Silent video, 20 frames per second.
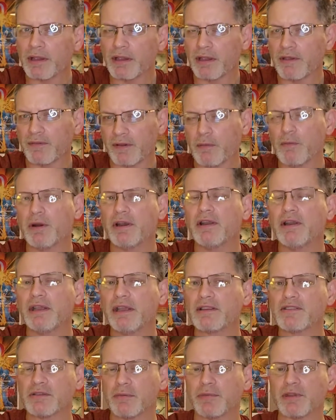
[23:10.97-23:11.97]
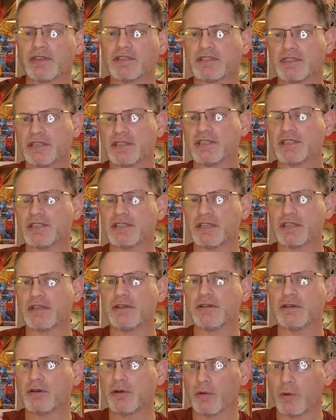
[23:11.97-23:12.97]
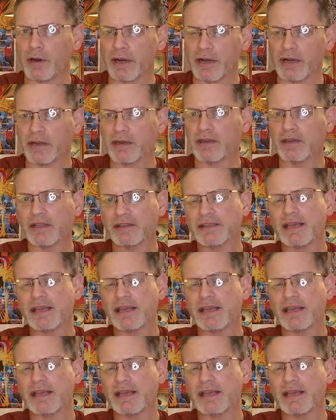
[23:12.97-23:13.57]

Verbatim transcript: If I wanted to get something CGC graded and get